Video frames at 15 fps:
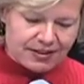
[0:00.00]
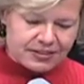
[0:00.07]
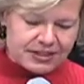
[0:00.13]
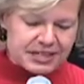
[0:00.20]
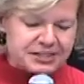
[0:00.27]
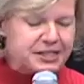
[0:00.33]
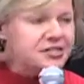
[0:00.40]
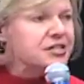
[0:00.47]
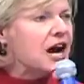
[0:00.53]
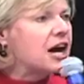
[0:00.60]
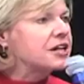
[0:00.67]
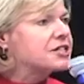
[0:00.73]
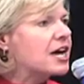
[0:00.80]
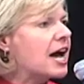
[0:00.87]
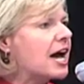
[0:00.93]
This is
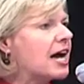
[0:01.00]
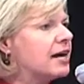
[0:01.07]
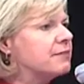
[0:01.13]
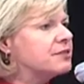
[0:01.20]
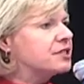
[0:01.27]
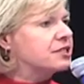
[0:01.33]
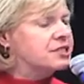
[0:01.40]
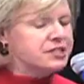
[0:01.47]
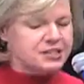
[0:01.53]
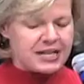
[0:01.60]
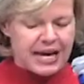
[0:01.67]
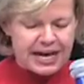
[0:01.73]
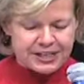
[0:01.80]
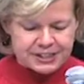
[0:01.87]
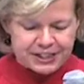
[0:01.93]
our time to
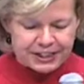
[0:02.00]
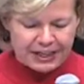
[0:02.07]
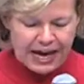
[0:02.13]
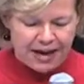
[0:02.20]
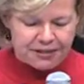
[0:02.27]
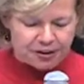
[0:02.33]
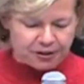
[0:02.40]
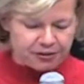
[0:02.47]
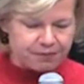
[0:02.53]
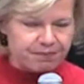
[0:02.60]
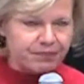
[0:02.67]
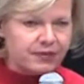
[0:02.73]
stand together,